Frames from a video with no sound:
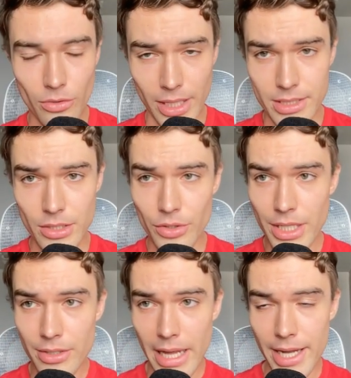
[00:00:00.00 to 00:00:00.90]
right, so
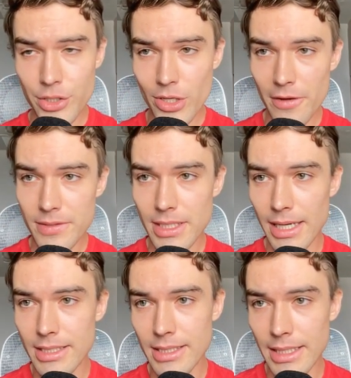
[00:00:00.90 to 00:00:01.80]
here in Ahrefs,
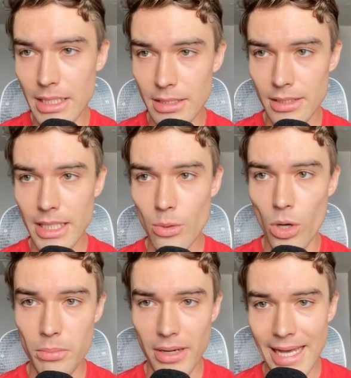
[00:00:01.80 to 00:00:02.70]
I see the
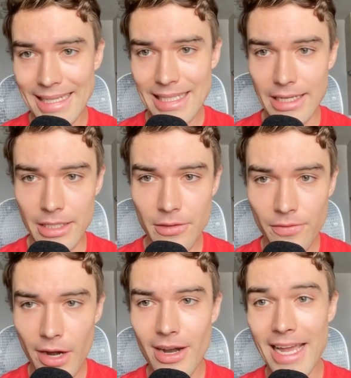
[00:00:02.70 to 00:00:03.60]
keyword plant
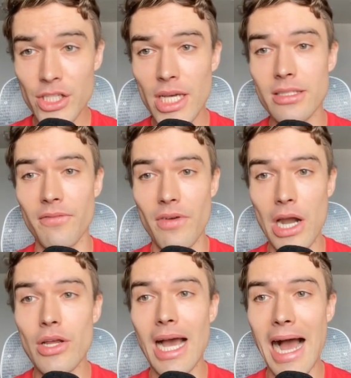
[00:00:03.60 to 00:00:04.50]
identifier actually has a
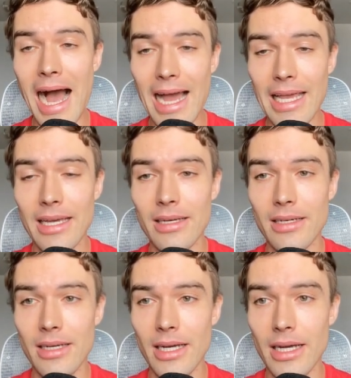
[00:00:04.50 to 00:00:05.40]
very high
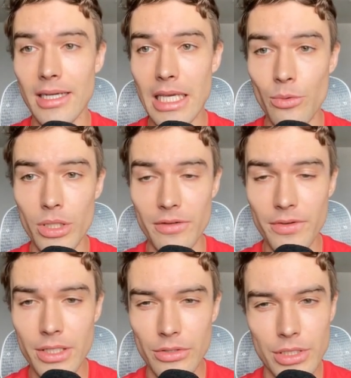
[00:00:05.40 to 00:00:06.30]
keyword
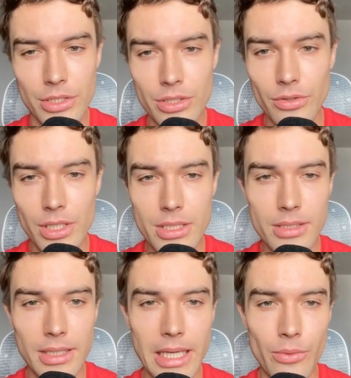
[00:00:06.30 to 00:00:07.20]
difficulty. So this
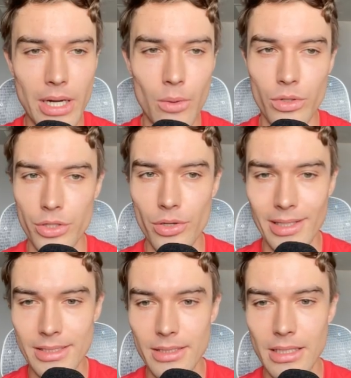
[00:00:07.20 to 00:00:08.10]
is a keyword I would
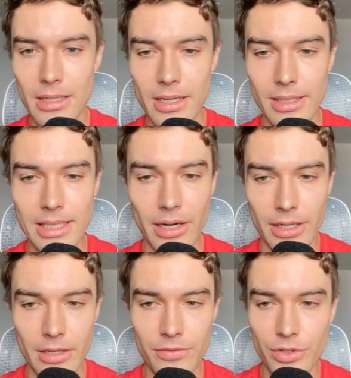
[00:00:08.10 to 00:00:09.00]
not
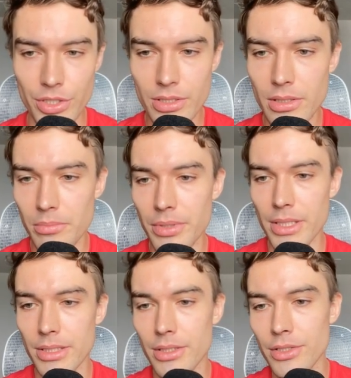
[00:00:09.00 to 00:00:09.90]
target if you just
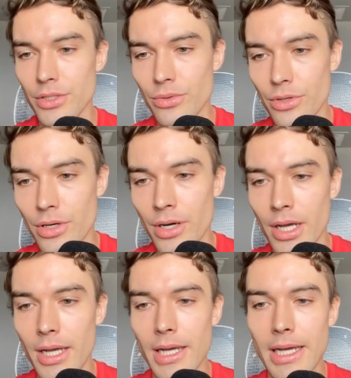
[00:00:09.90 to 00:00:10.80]
build your
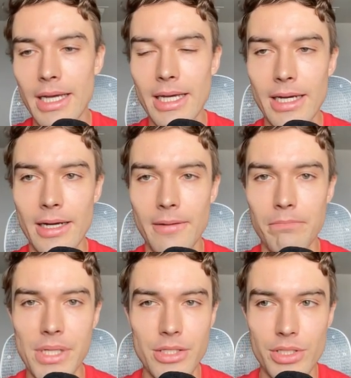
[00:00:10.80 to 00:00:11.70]

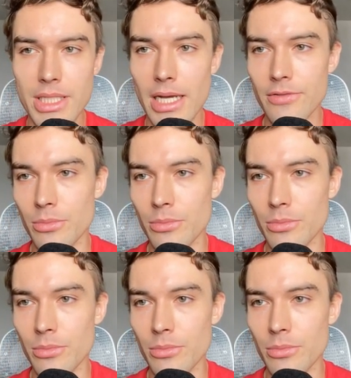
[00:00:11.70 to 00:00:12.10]
SaaS from